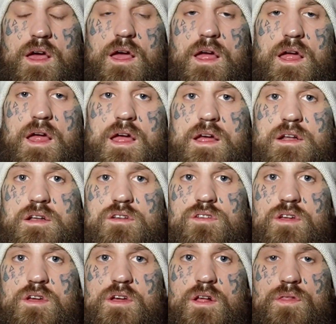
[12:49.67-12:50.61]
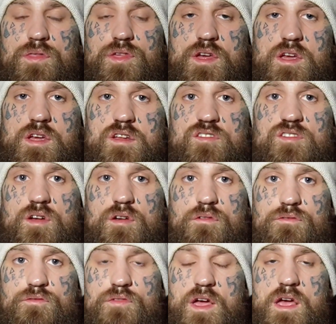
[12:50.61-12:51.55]
And these
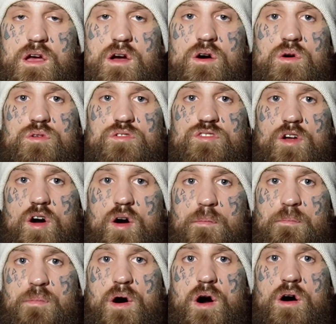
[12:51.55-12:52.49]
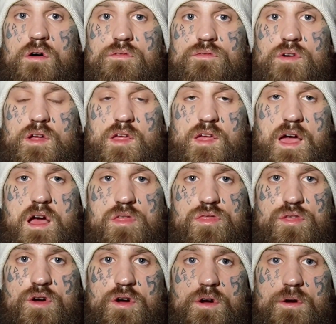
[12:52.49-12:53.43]
veils above
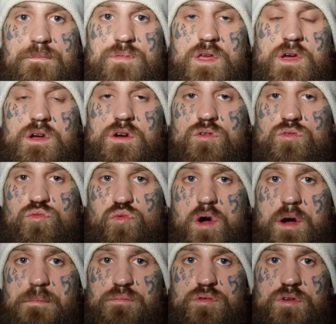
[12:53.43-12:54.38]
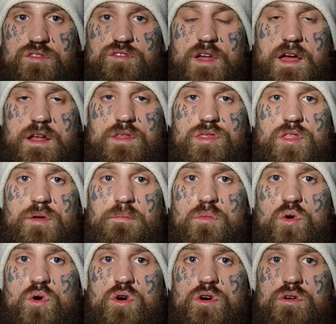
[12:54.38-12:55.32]
Kether represent the
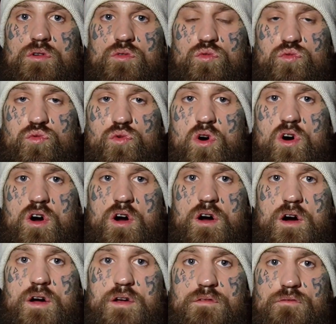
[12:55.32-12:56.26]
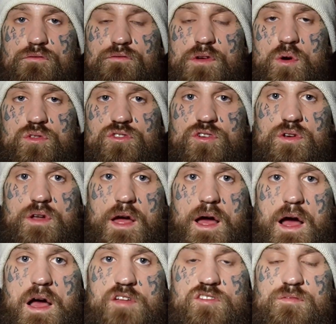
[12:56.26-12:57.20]
more raw, unfiltered
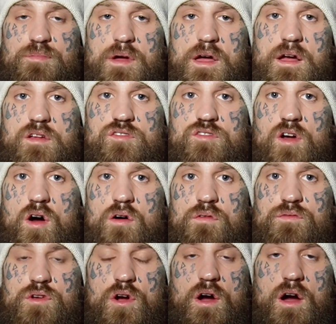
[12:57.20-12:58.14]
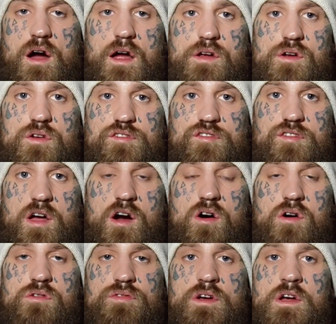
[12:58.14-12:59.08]
aspects of your higher
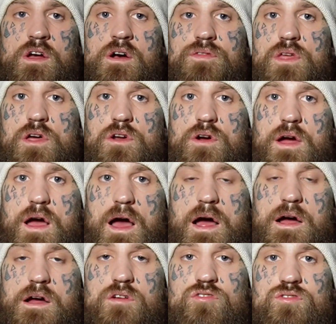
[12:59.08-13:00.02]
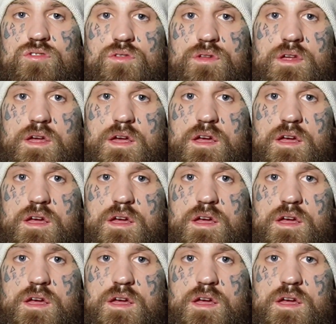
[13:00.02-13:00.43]
self that are actually